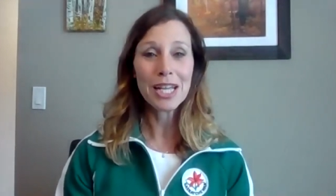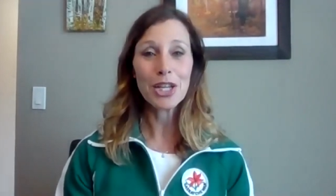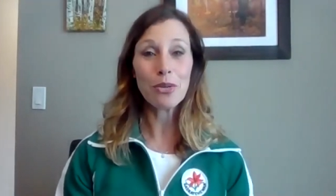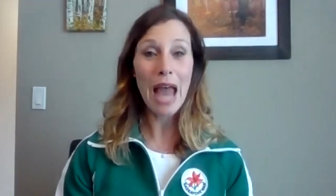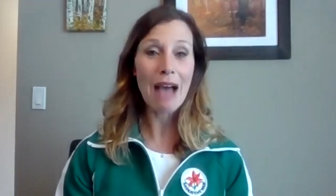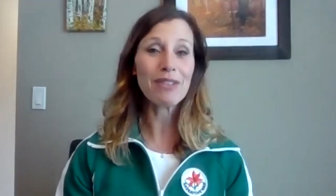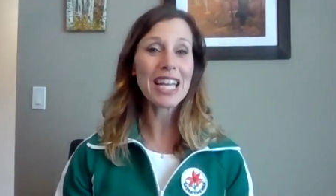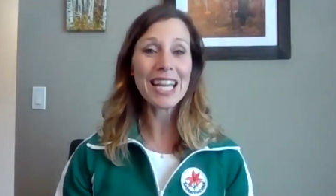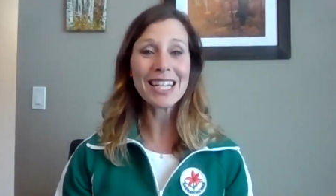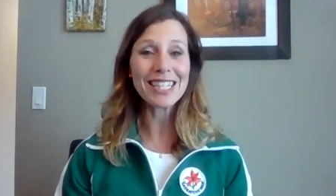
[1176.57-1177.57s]

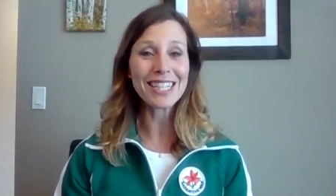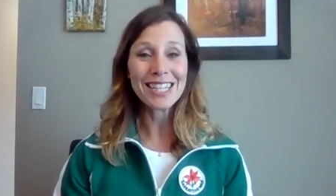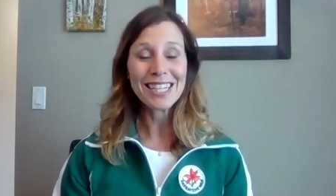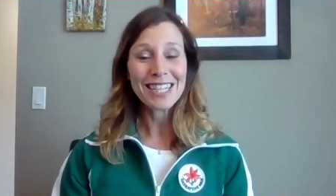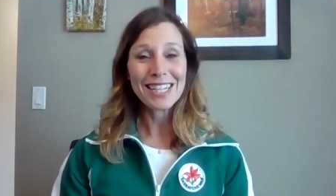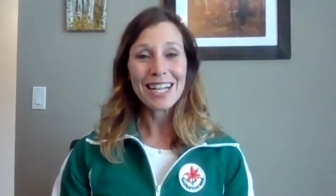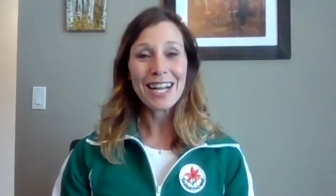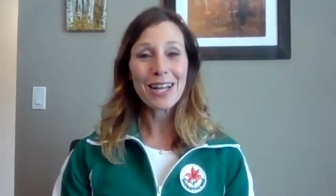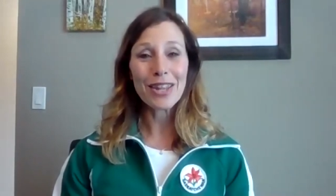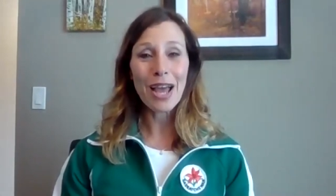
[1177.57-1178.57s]
navigate
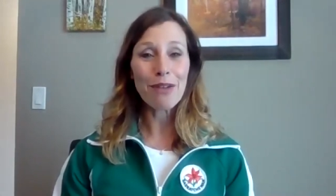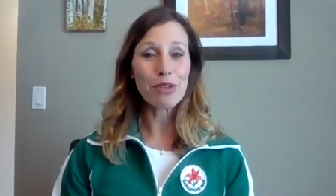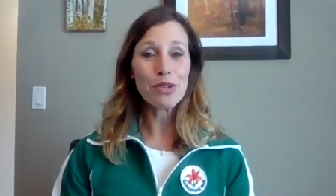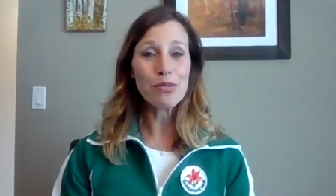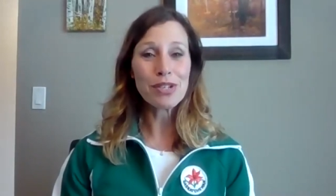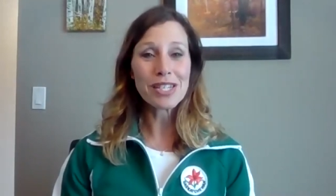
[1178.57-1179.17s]
that route.